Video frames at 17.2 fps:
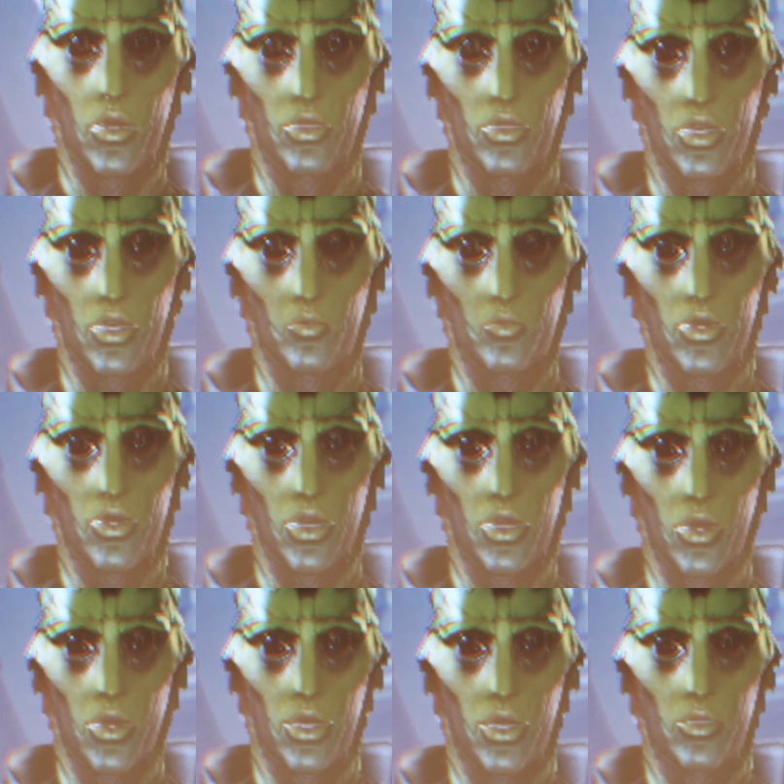As I was
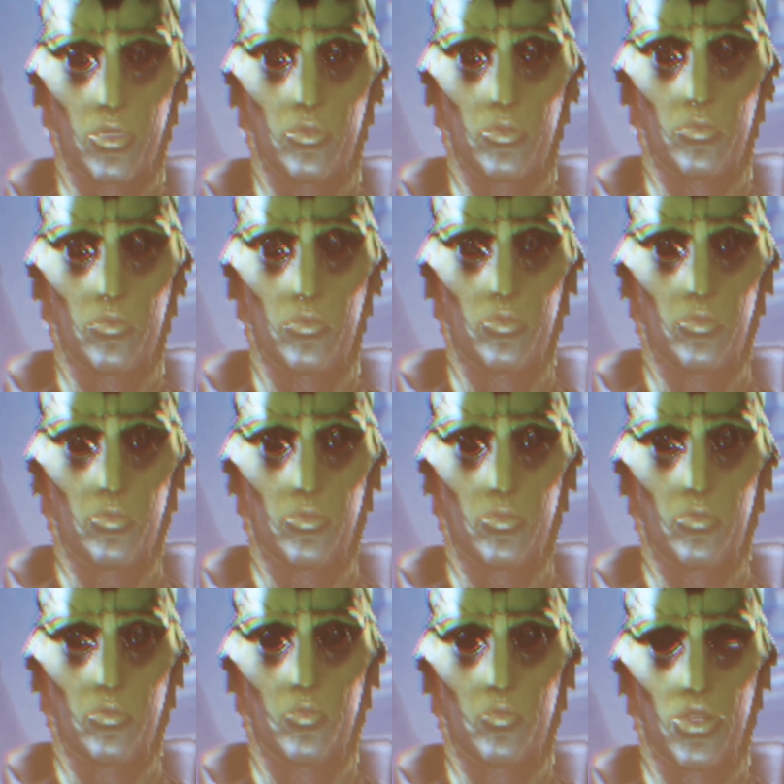saying,
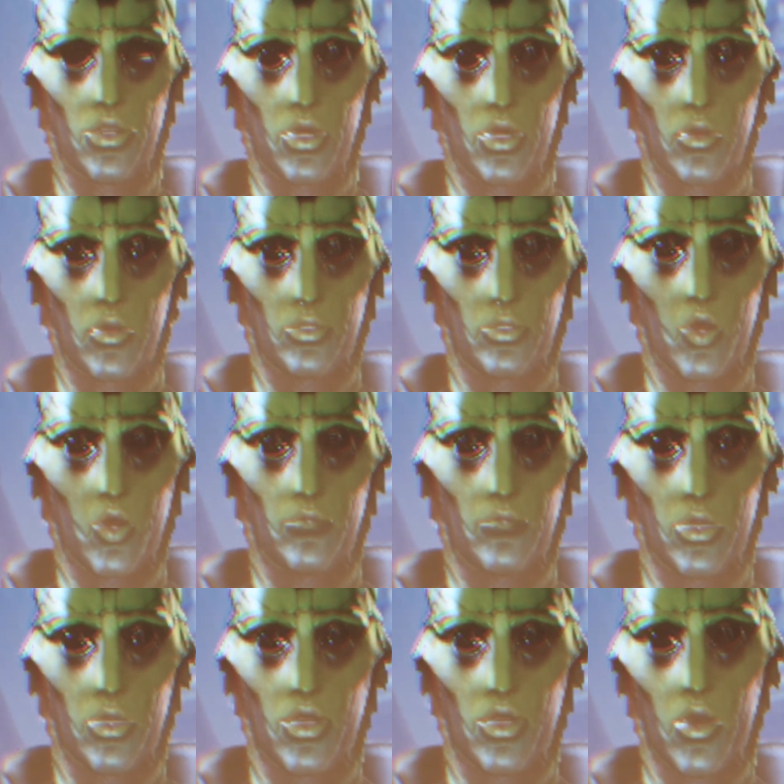we saw a
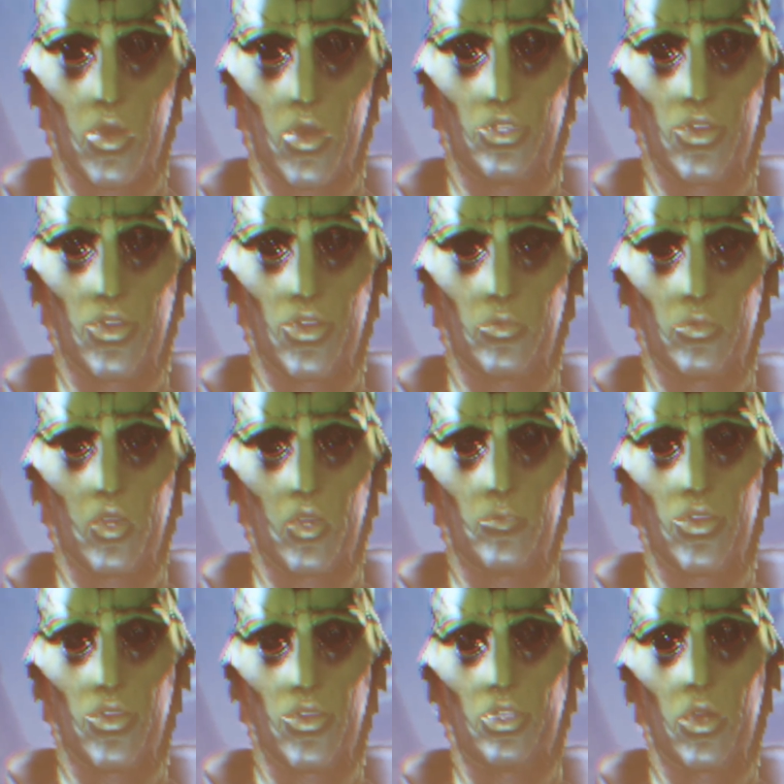beautiful sunset in
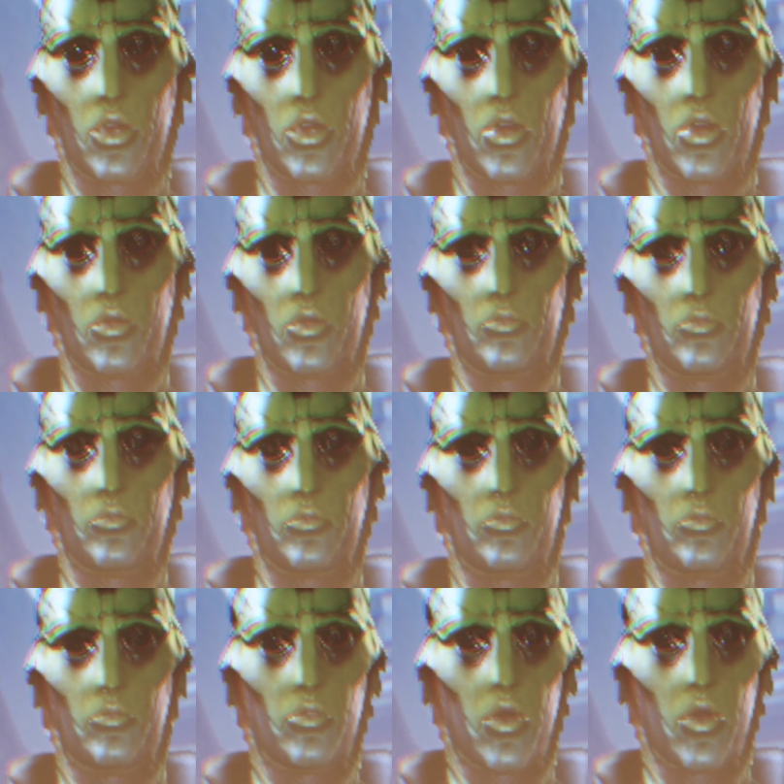New Mexico
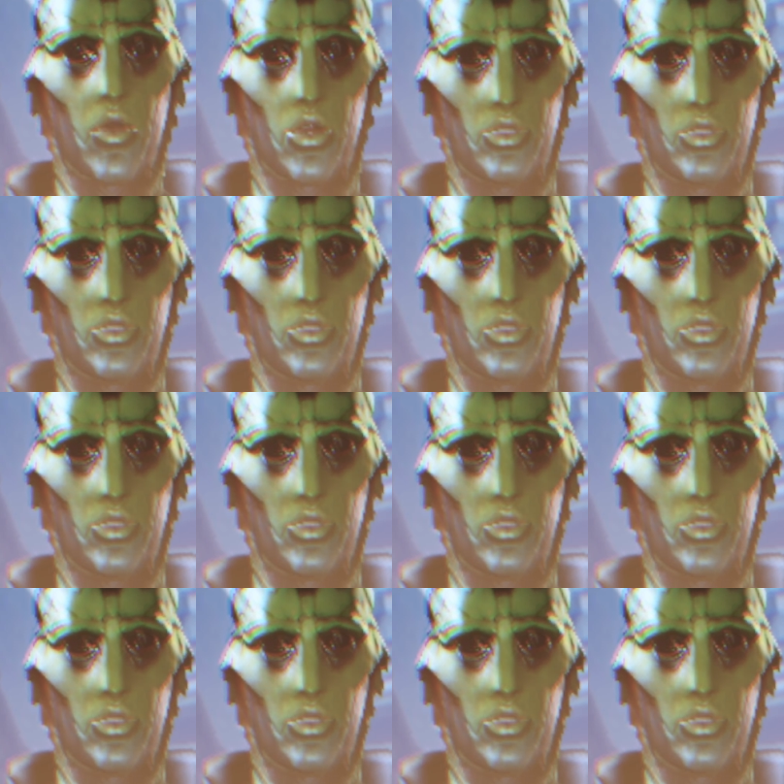and a